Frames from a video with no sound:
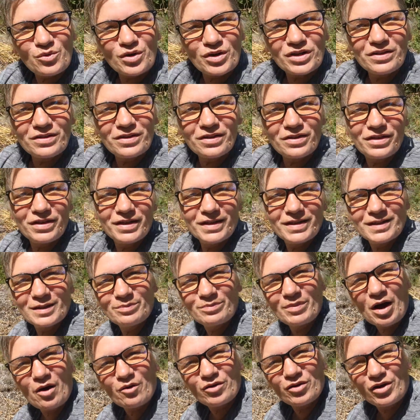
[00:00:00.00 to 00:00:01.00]
one of the things
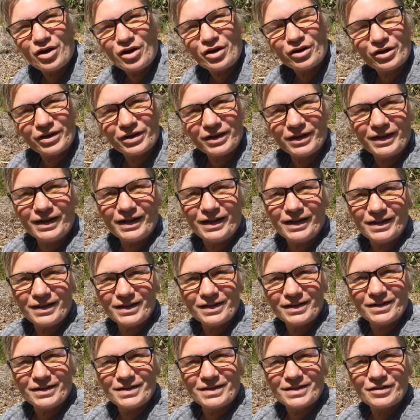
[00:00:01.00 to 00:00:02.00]
about gardening
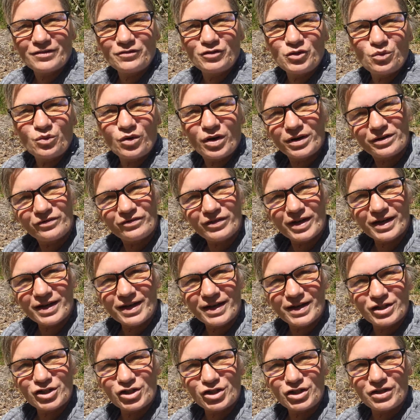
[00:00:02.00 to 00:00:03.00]
is, if you want a
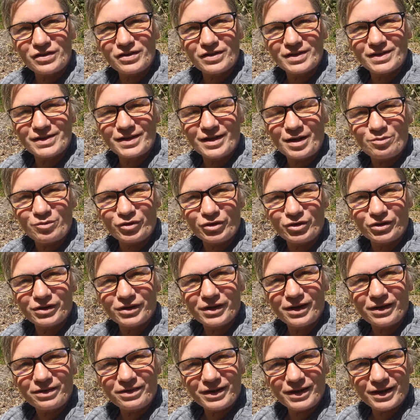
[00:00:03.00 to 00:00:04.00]
vacation in the summer
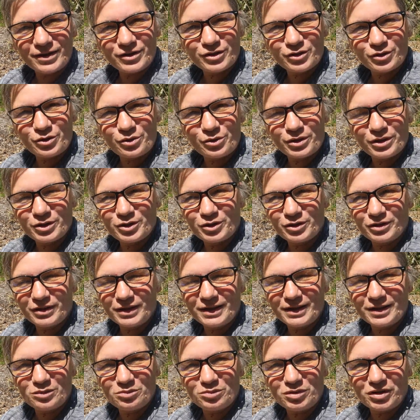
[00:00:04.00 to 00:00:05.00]
and things are going to
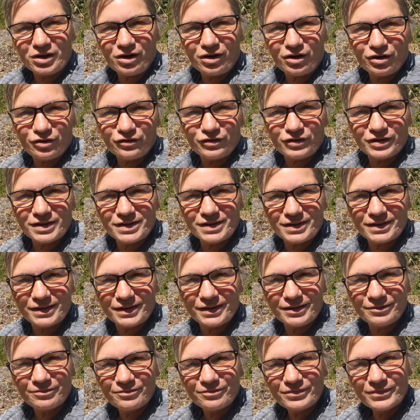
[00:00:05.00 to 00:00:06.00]
need to be
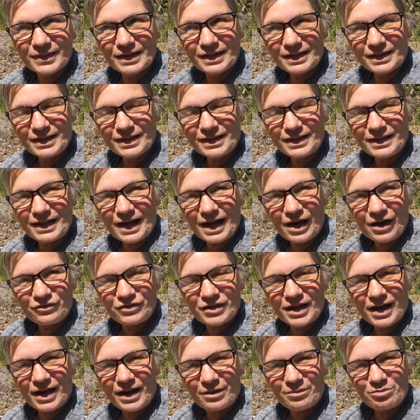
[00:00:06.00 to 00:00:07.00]
harvested, you have
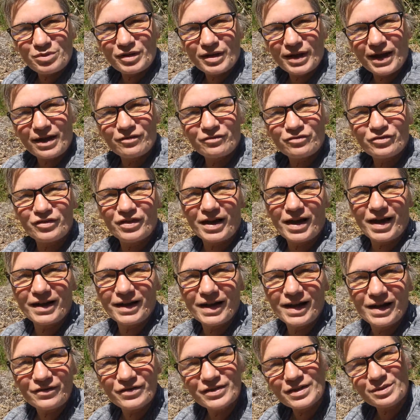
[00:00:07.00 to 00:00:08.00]
to plan for that and
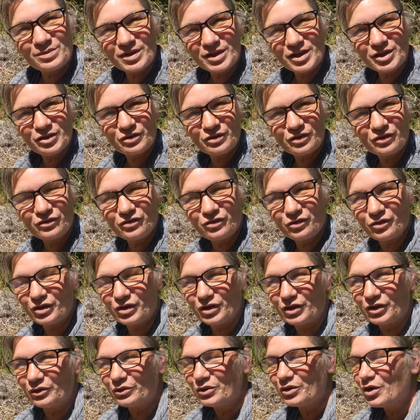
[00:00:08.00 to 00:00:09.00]
have somebody do it for
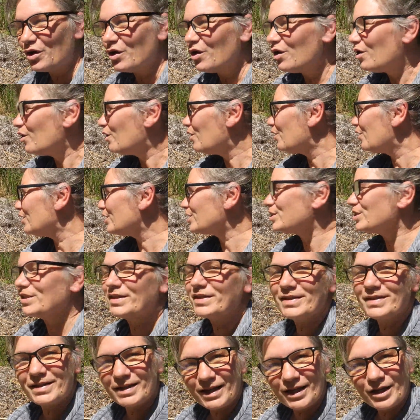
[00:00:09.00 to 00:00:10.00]
you, or
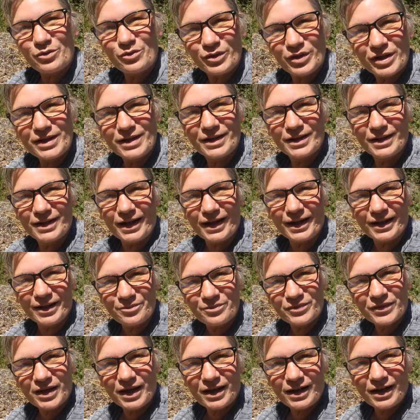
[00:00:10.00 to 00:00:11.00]
just get what you get.
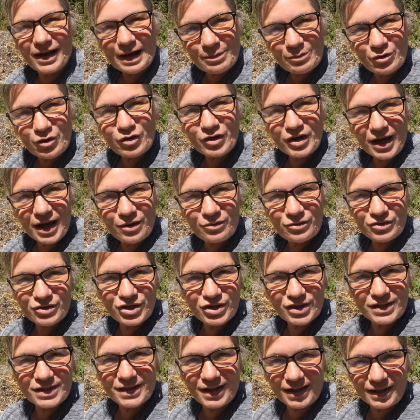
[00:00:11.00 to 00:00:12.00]
And I'm okay with
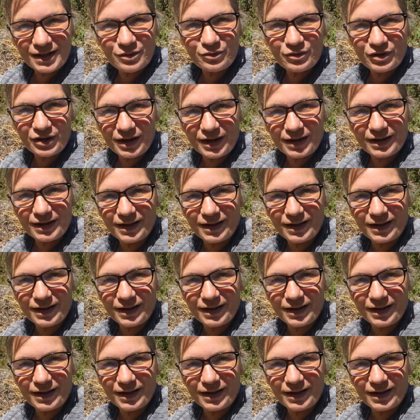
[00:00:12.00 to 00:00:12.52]
just getting what I